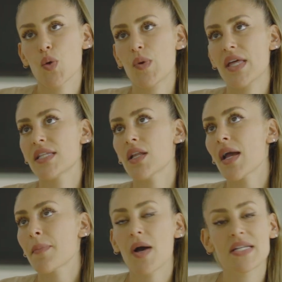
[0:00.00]
You're with
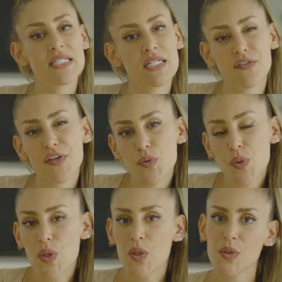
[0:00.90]
like-minded
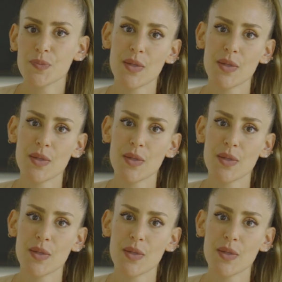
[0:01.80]
individuals,